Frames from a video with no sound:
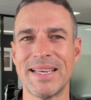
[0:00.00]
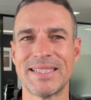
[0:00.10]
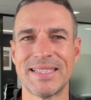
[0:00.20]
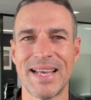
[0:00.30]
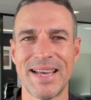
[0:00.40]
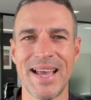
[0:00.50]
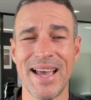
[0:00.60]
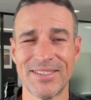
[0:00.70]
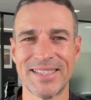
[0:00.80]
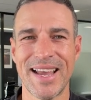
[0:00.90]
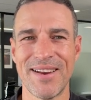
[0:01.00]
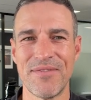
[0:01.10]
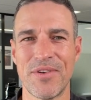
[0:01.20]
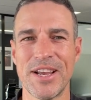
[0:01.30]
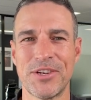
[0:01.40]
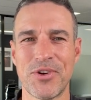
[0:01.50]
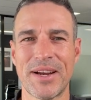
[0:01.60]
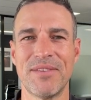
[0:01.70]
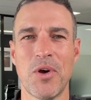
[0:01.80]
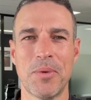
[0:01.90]
our state a very
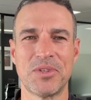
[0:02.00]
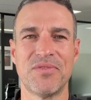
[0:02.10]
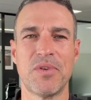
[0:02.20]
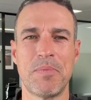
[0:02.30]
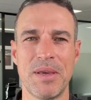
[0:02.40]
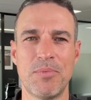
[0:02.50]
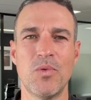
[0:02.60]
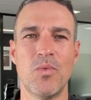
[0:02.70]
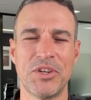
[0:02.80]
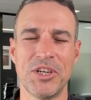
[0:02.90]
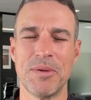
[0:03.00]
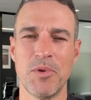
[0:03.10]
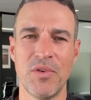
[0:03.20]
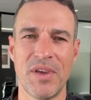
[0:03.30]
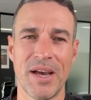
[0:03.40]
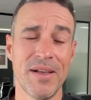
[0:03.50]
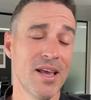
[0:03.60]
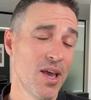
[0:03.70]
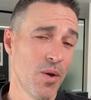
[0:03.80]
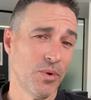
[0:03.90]
attractive option for people wishing to move here,
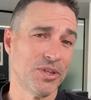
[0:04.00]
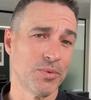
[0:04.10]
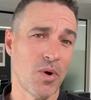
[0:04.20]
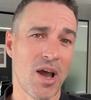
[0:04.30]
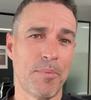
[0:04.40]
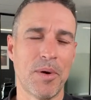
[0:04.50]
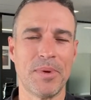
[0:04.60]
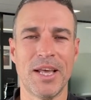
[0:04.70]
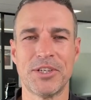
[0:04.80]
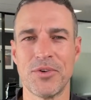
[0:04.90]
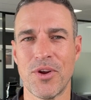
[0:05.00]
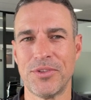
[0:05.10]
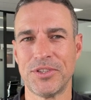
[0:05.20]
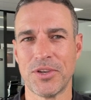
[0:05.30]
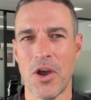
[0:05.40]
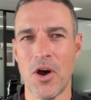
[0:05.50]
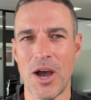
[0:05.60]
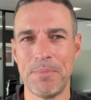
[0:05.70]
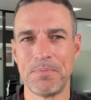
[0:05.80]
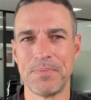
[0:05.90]
which is why our population growth is so
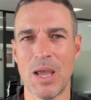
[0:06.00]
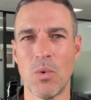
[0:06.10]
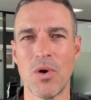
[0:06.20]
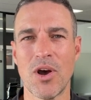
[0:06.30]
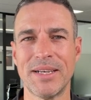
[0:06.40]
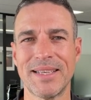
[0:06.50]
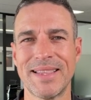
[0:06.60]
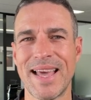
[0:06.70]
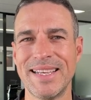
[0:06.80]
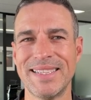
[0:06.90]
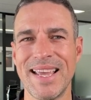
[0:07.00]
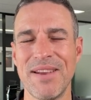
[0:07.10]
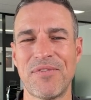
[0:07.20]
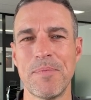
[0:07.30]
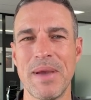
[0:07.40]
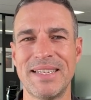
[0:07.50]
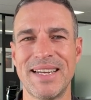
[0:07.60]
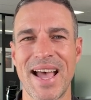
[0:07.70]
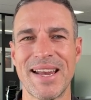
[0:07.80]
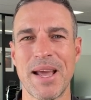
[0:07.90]
high. Now, well, guys, that is it from me
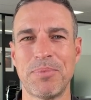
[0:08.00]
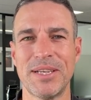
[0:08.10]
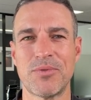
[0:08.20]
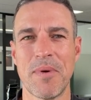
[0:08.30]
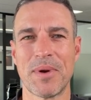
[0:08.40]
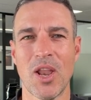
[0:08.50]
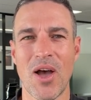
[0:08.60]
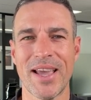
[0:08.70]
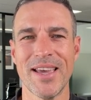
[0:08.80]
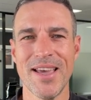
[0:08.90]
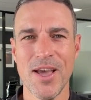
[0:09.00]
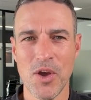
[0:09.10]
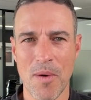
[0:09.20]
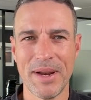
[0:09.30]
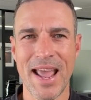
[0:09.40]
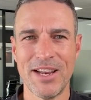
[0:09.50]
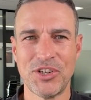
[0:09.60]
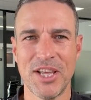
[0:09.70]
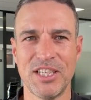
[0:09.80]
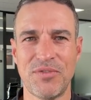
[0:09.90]
today. Now, please remember to like, comment, and
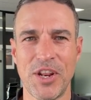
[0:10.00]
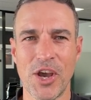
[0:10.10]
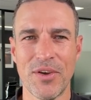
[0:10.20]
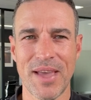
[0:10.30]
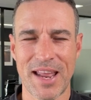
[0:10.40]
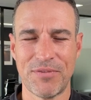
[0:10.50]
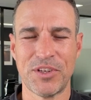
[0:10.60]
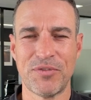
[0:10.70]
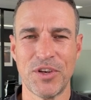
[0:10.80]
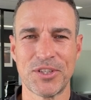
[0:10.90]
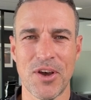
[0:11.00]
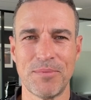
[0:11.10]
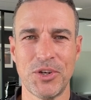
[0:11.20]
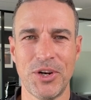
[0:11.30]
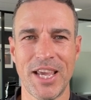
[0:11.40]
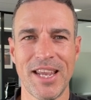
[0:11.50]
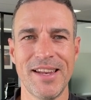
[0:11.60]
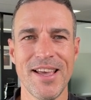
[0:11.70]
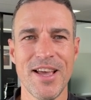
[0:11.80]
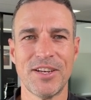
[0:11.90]
share this video. And if it's your first time tuning
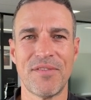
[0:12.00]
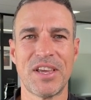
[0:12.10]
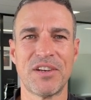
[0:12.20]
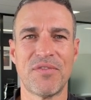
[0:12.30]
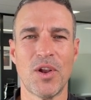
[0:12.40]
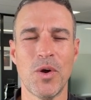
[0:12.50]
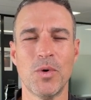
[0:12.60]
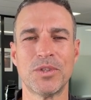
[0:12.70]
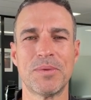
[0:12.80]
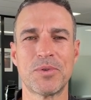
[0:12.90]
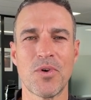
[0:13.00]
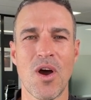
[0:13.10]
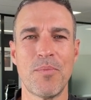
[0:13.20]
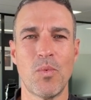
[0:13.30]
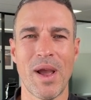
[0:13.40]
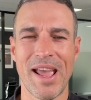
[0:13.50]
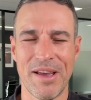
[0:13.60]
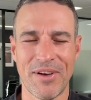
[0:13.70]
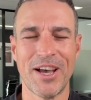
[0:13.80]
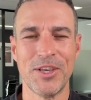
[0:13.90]
in, don't forget to follow or subscribe
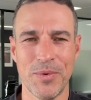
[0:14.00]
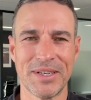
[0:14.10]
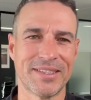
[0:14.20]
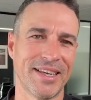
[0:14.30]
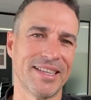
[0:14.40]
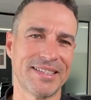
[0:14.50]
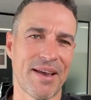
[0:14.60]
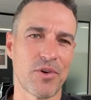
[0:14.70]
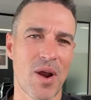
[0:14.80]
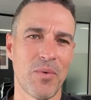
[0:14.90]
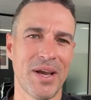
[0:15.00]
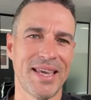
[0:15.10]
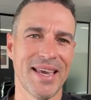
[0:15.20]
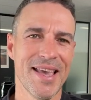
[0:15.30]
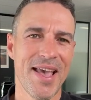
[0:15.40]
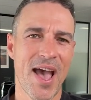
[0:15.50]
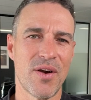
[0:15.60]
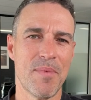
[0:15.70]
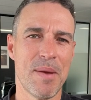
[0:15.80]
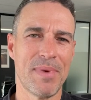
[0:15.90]
wherever you are seeing this. Have a great week.
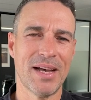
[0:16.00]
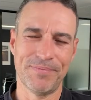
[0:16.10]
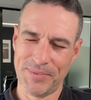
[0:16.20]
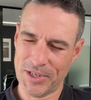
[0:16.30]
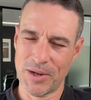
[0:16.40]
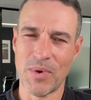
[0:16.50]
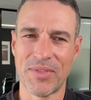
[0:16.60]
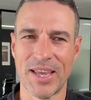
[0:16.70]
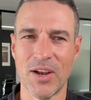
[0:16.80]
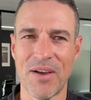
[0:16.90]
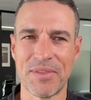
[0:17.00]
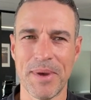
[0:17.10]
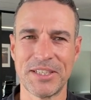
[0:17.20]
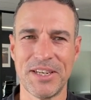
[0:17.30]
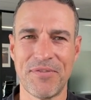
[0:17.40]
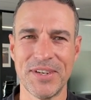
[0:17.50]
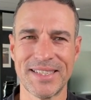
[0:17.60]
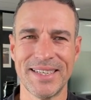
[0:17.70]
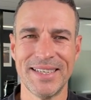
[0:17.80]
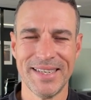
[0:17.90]
And remember, it's only one thing in life that makes a
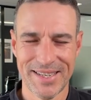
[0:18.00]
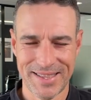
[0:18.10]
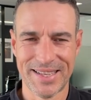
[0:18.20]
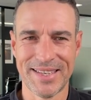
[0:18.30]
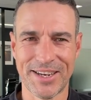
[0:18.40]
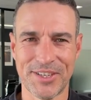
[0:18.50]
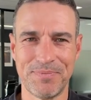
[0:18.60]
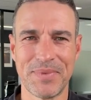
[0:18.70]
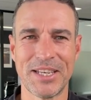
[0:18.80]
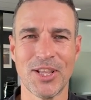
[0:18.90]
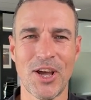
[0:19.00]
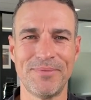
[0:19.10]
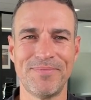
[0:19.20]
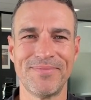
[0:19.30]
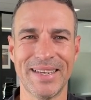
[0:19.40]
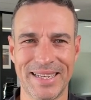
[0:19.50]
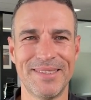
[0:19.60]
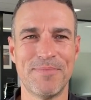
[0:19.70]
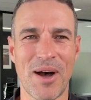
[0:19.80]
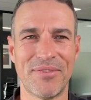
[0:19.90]
difference that's action. Thanks a lot.
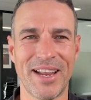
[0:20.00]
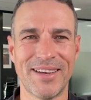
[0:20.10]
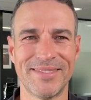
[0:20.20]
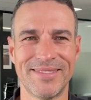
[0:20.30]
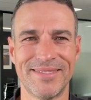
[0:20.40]
Bye for now.